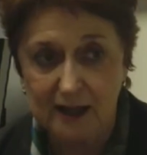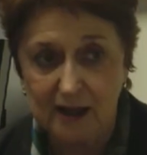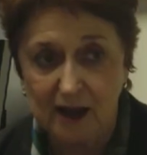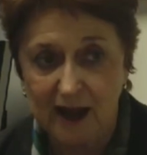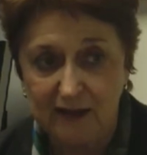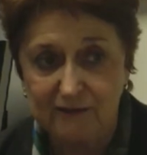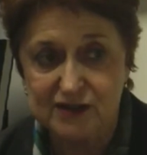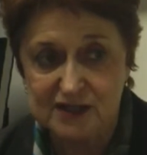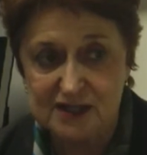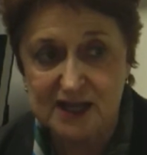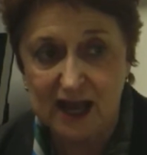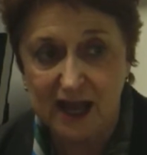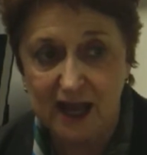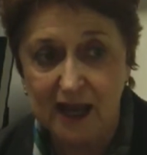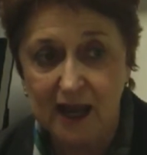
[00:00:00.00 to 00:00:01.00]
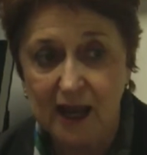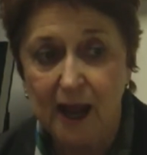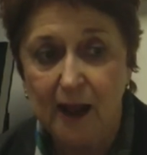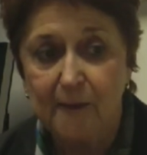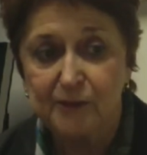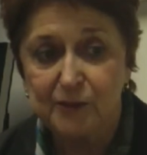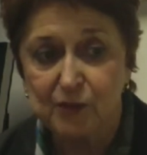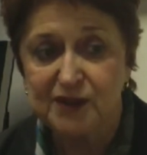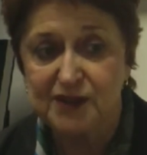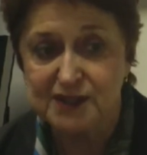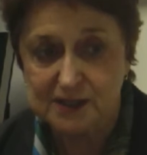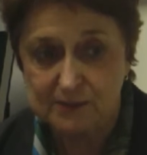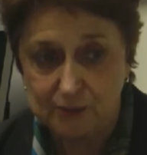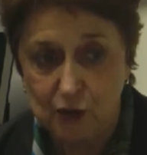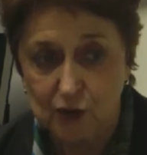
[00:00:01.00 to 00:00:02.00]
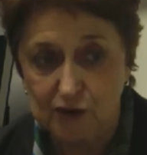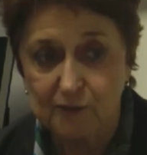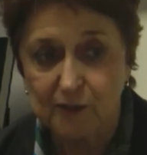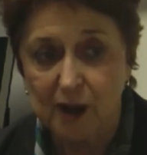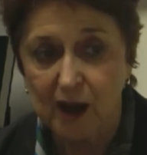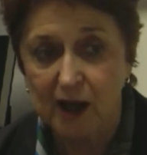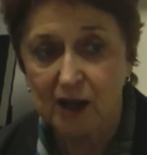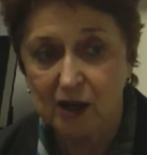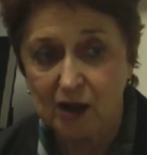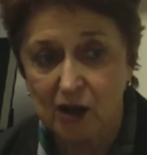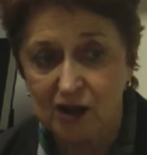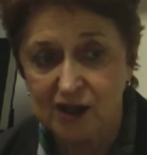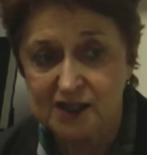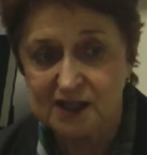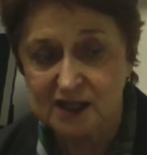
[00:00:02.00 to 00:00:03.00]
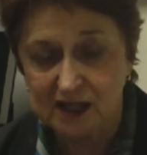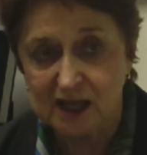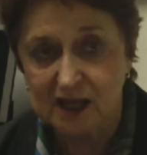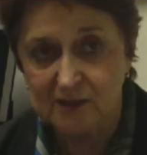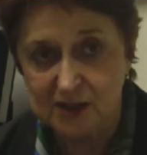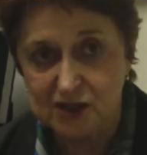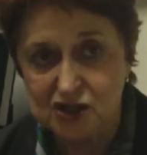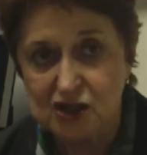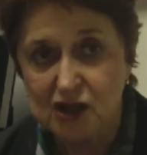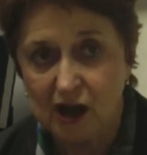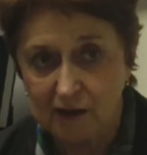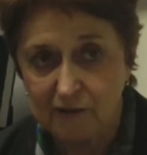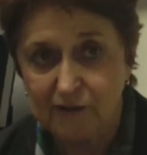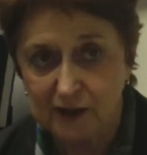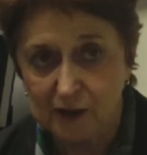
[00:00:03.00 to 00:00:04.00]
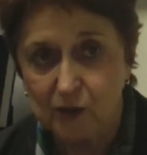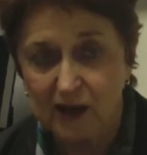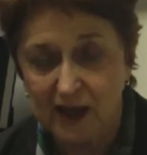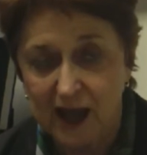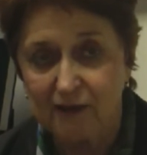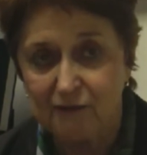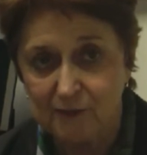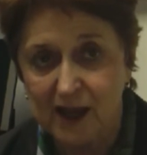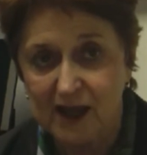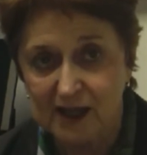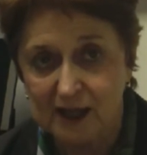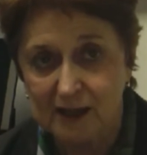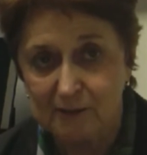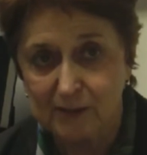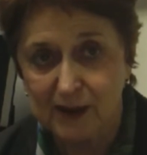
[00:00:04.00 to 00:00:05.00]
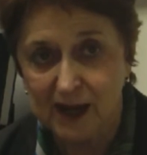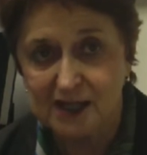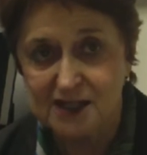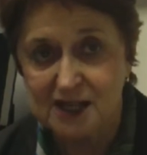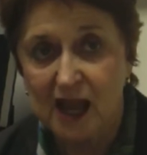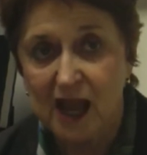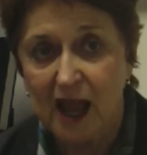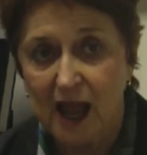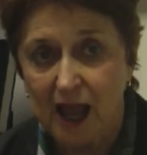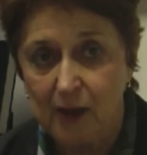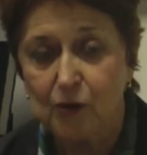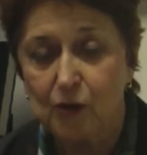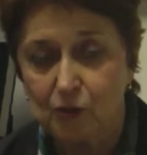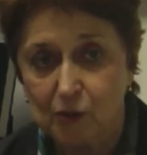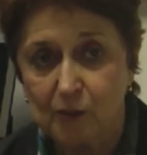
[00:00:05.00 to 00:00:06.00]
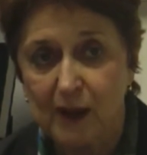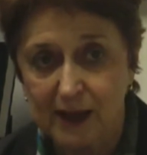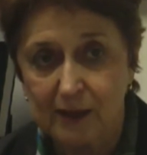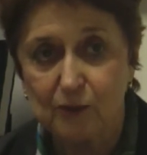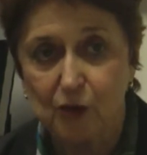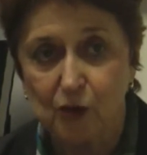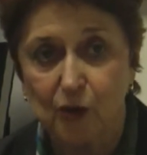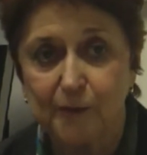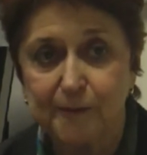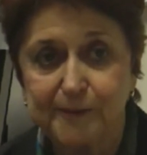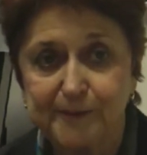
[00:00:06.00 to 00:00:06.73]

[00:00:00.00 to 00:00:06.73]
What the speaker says: and I have to say, with the support of my colleagues at the Commission, I feel we have made an impact and we will make more.